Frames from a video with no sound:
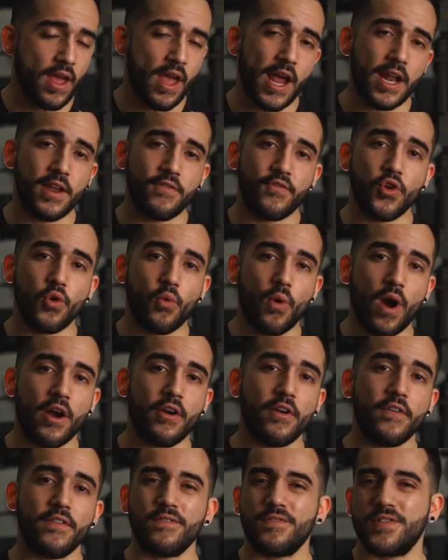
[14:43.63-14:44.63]
And if you
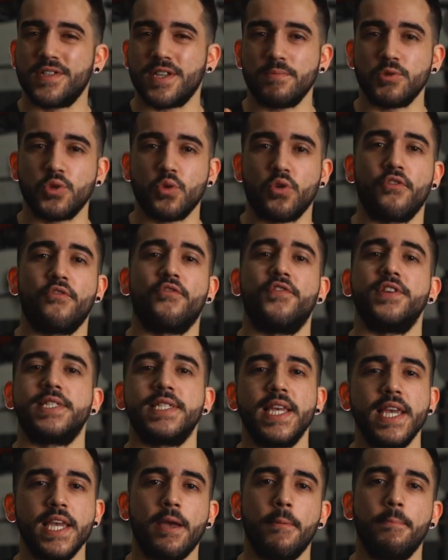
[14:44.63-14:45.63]
are some sort of
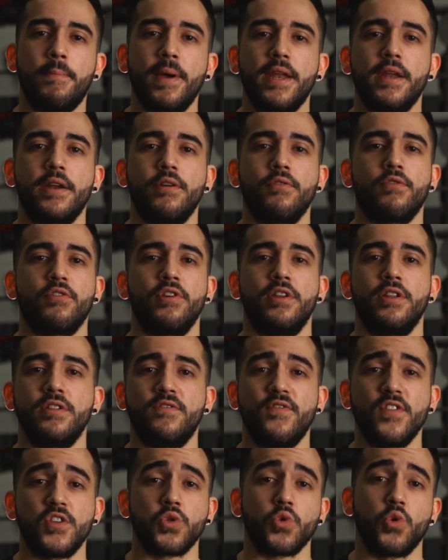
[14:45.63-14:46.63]
physique competitor or an
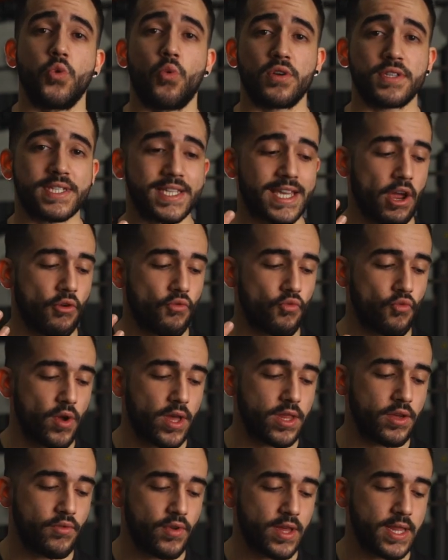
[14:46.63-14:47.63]
individual who wants to get
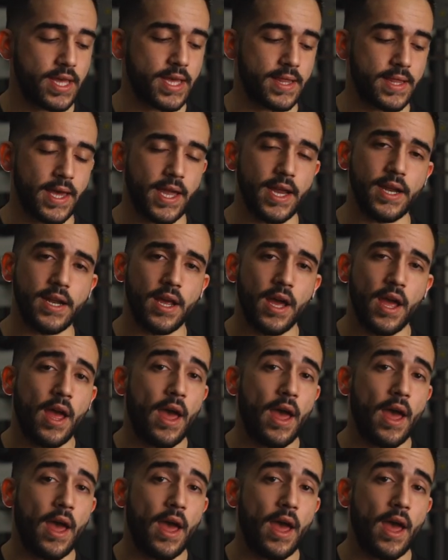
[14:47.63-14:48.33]
really, really lean,